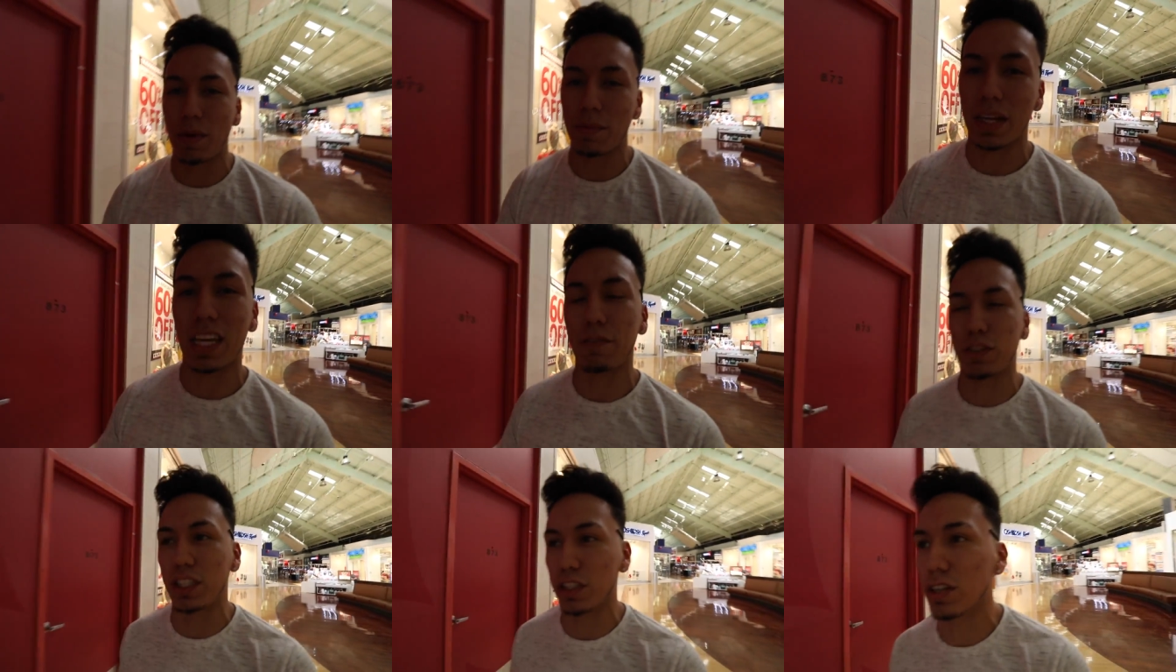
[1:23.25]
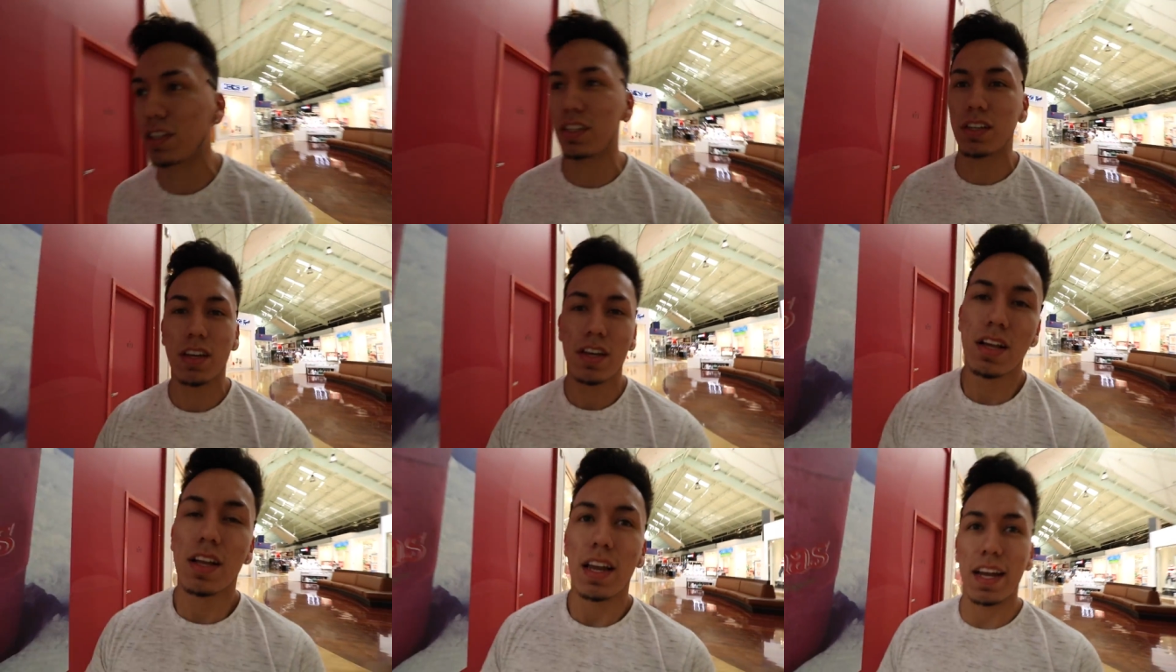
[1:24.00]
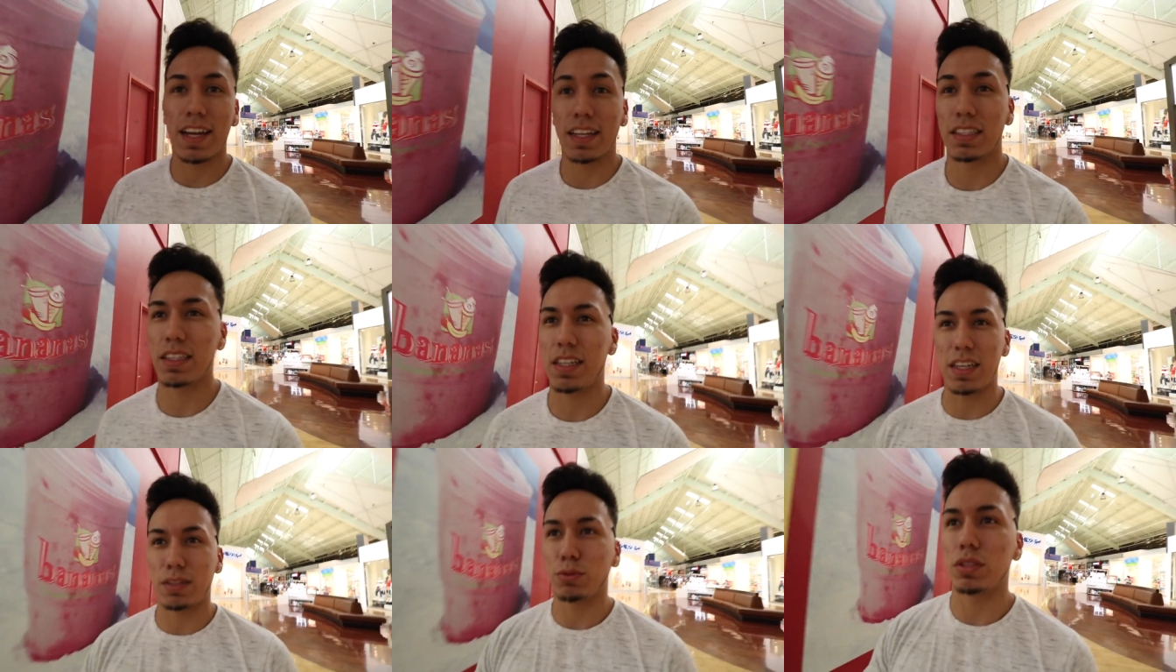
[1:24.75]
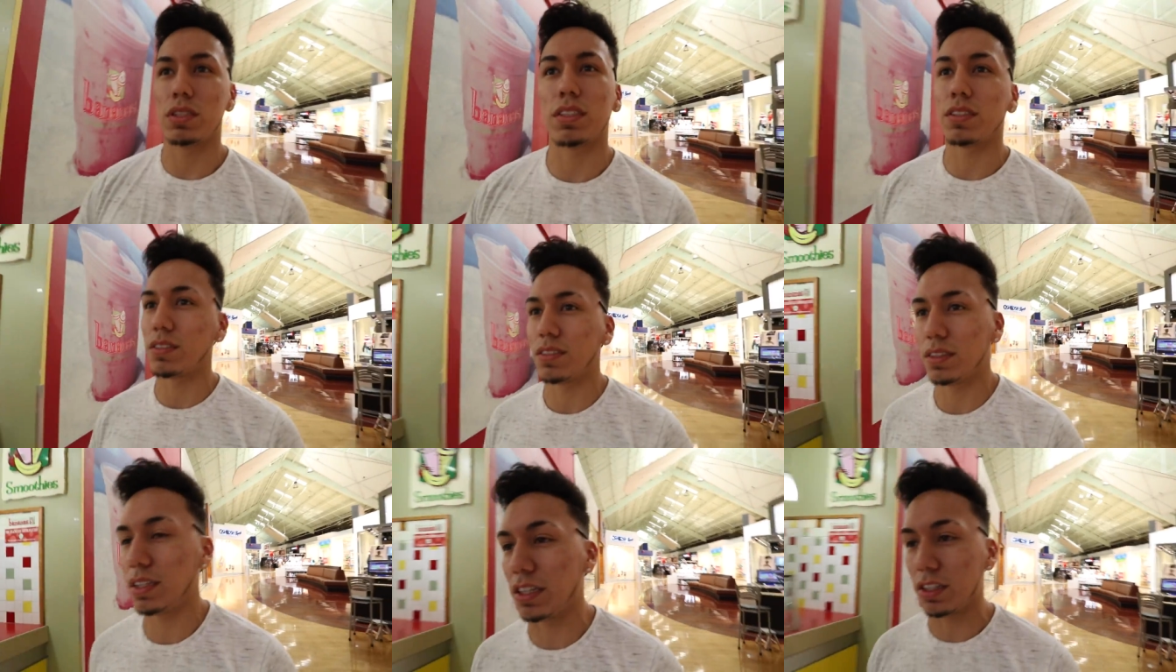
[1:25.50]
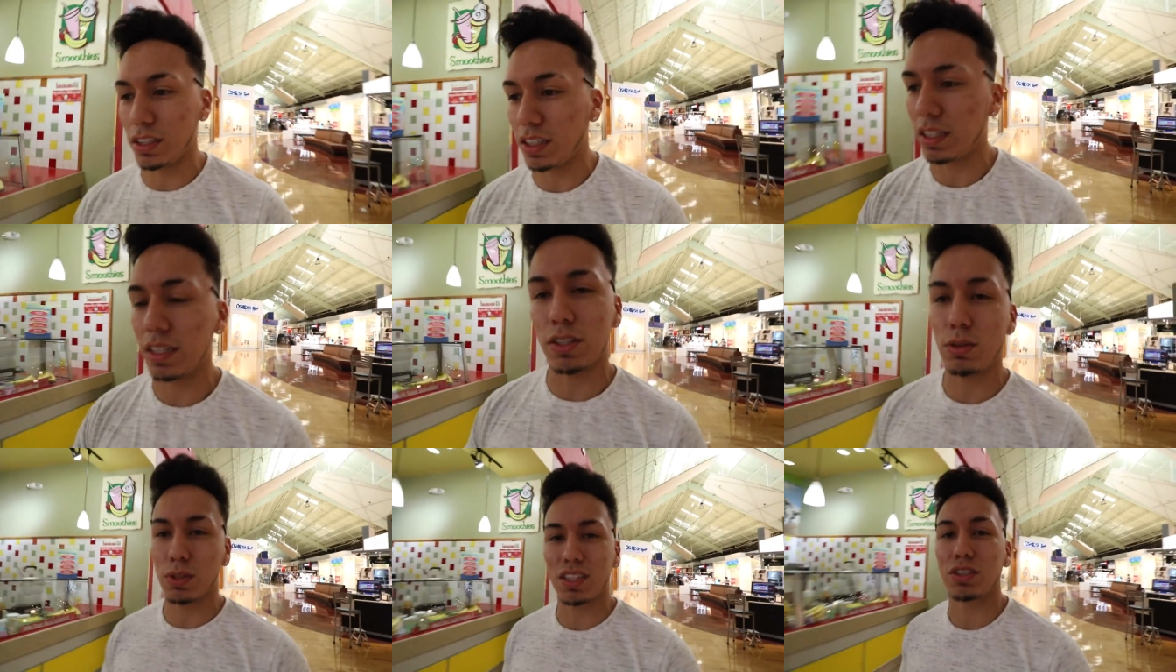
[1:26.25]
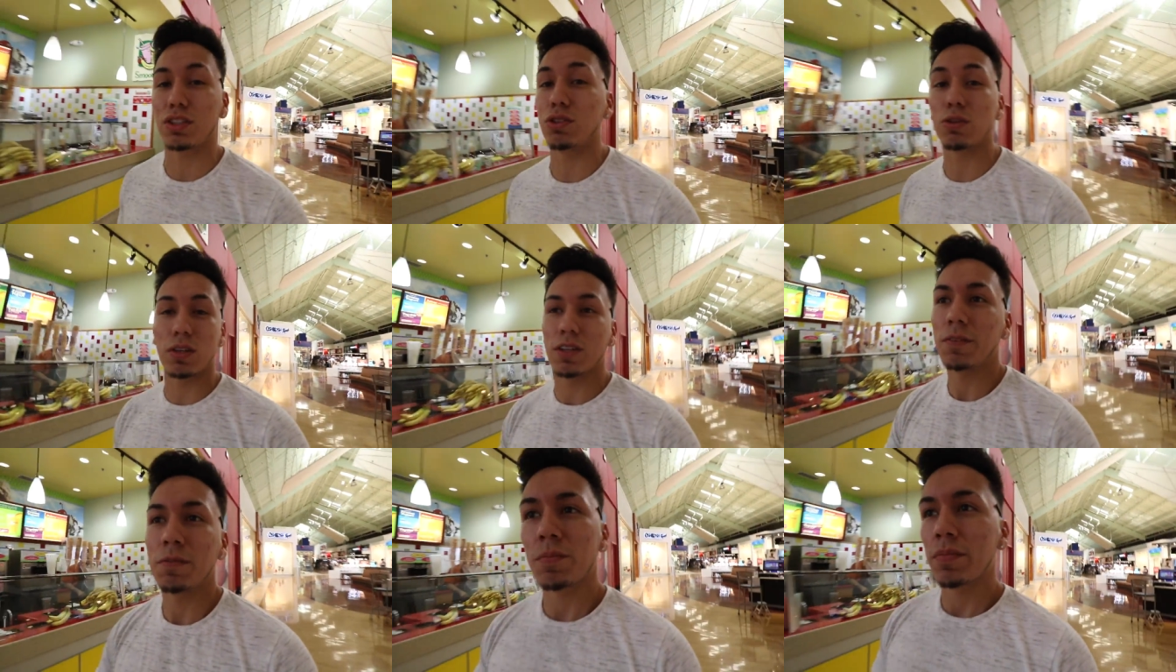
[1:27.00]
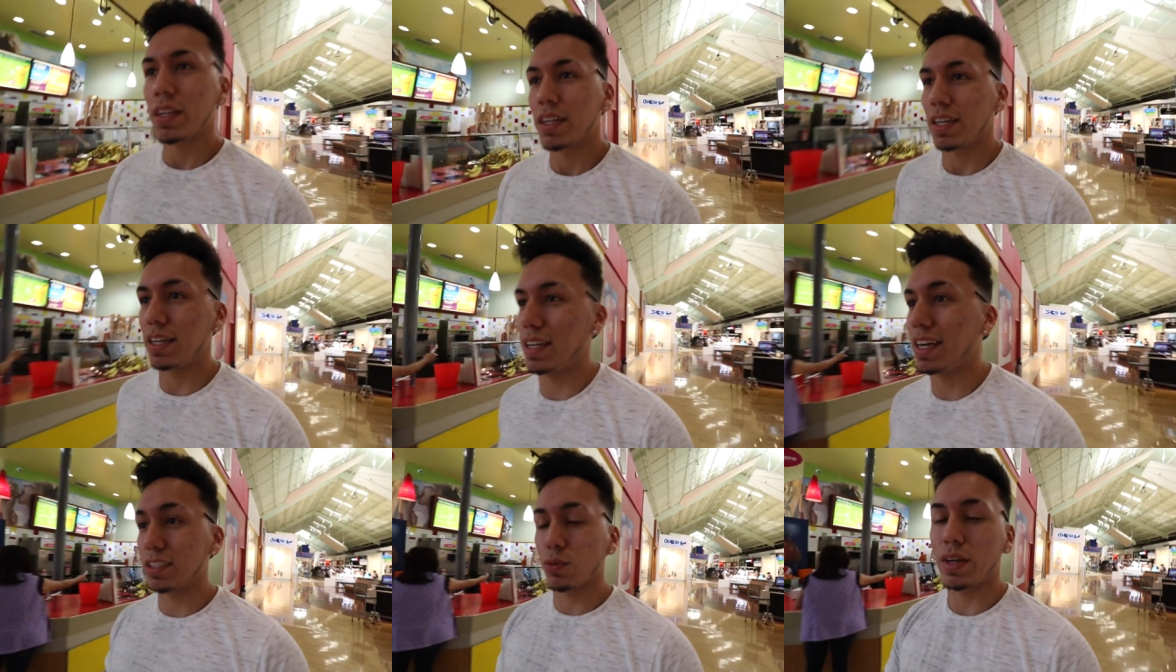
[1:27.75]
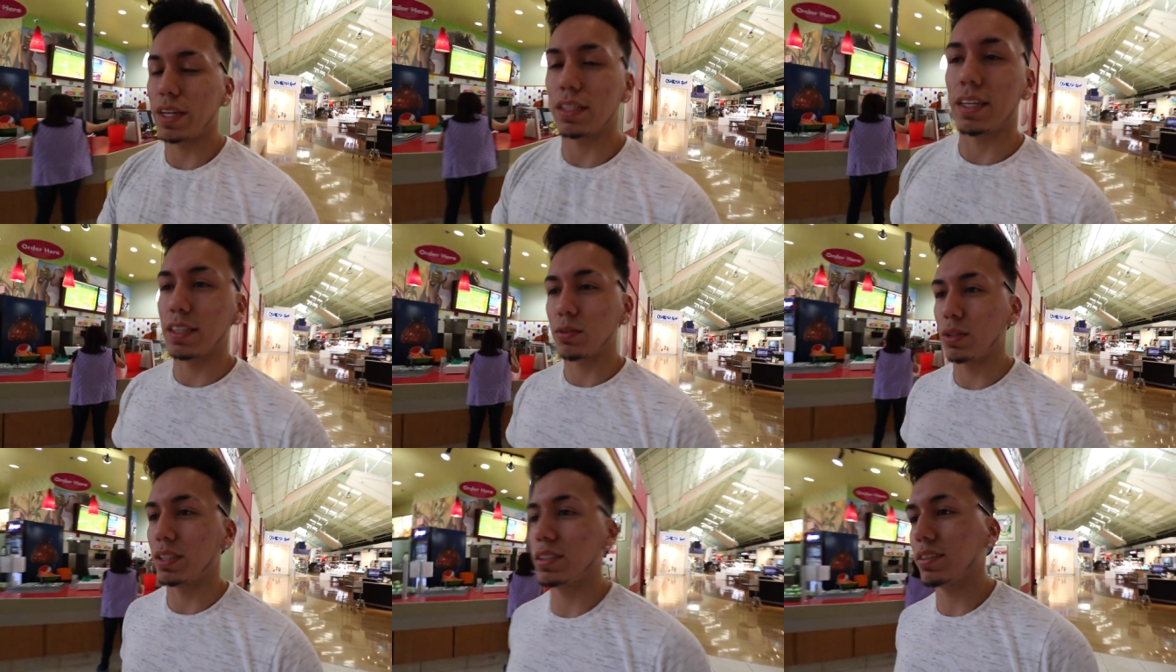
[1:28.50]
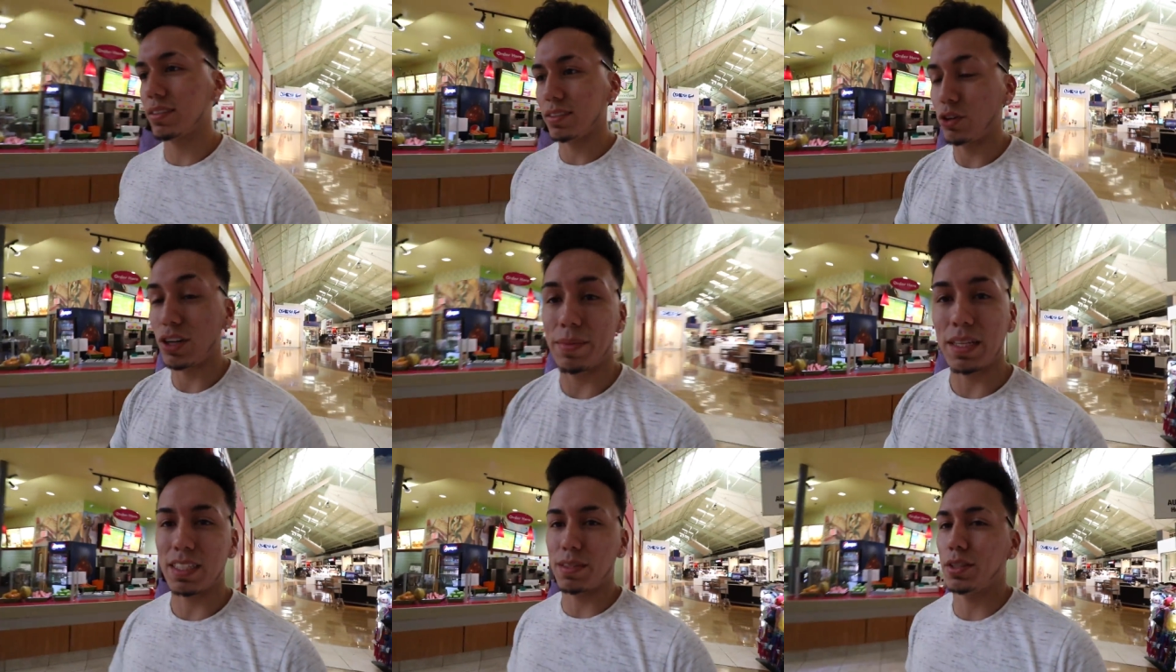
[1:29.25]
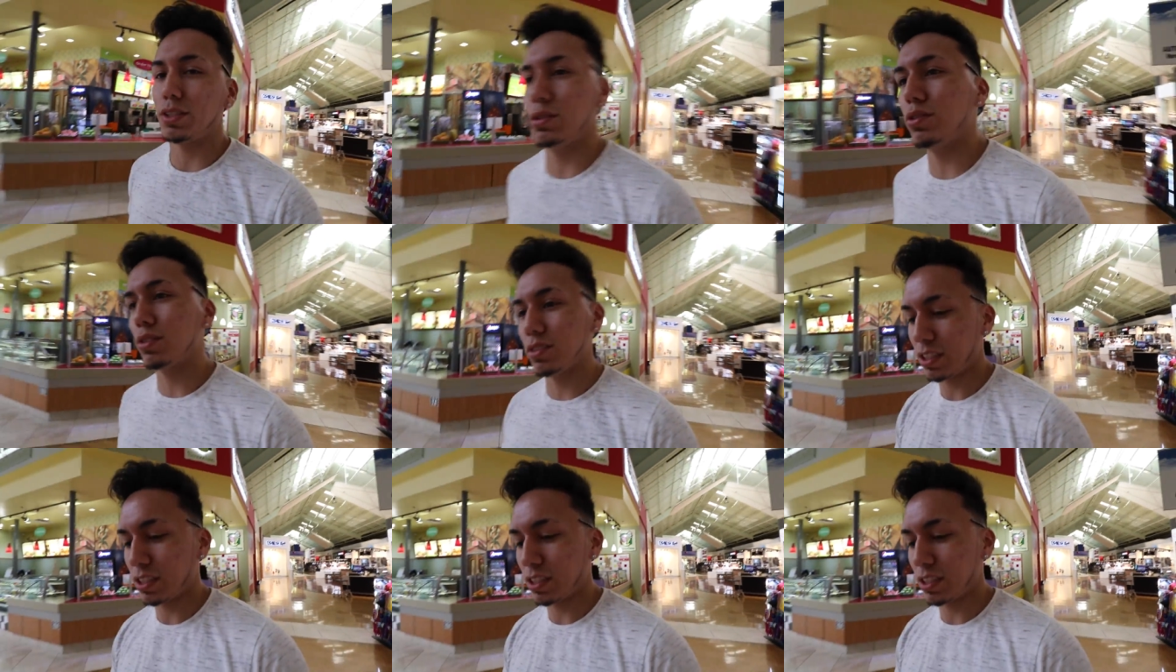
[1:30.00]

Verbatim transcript: I remember I came for SneakerCon, and the line was literally almost out the door and I had to wait like what 30 minutes to get my shoes.